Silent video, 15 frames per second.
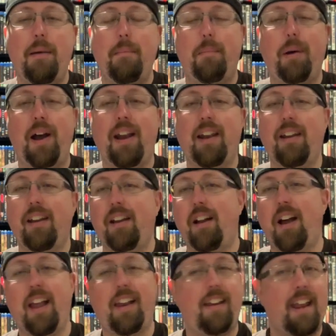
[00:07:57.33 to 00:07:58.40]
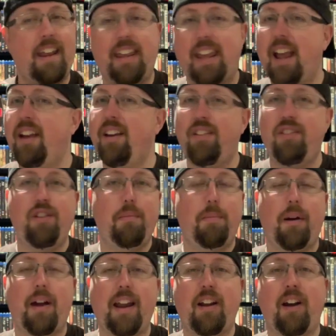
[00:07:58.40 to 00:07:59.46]
But again, a
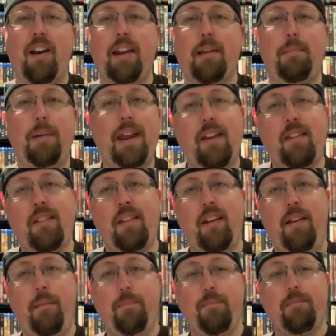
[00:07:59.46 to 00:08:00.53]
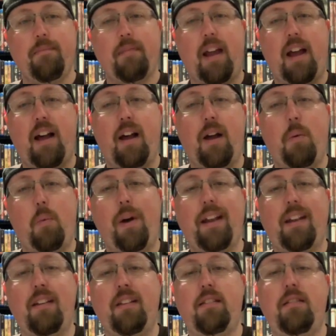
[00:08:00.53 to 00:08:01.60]
super iconic piece.
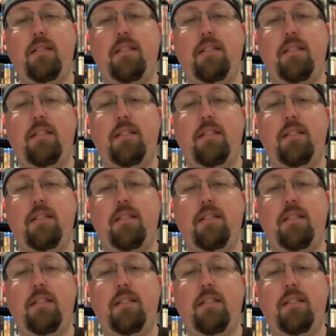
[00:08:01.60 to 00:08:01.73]
What